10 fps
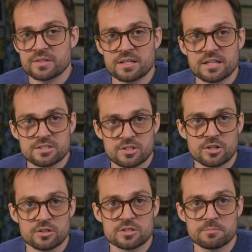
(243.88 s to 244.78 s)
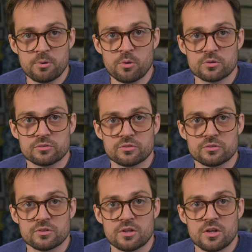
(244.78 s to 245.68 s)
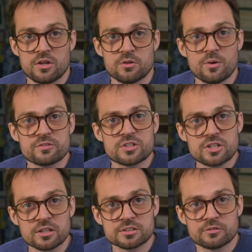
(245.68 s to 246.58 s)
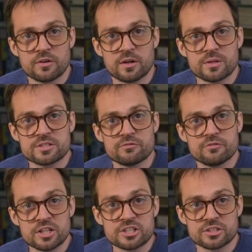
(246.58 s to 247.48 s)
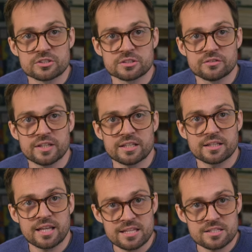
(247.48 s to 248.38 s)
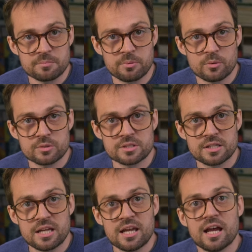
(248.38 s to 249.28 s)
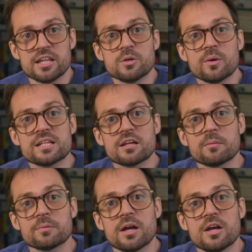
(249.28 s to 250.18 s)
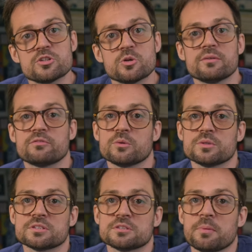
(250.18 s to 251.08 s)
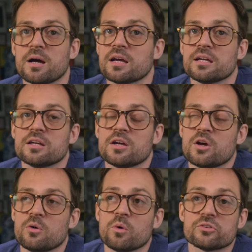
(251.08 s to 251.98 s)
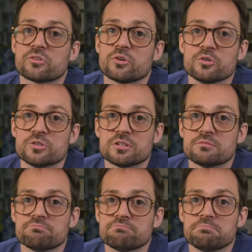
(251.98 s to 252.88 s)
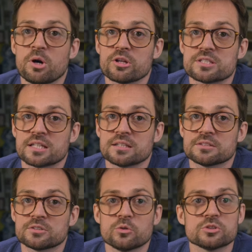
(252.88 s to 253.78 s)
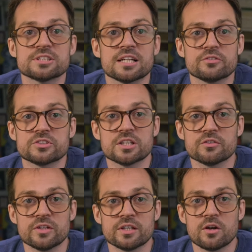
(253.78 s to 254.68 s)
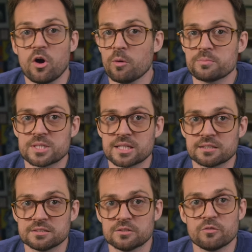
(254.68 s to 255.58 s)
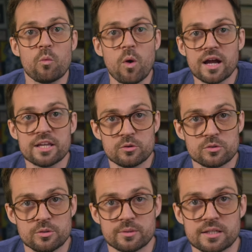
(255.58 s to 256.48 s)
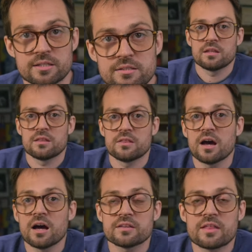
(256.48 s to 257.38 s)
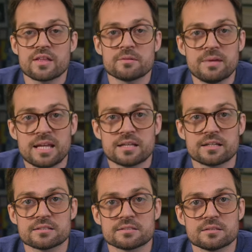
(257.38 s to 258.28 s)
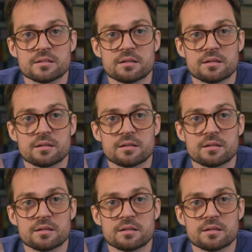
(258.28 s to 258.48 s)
external supports, you have to justify which versions of it get support. And you end up too influenced by what's good politics or self-serving optics of why you're doing it. The art they then make is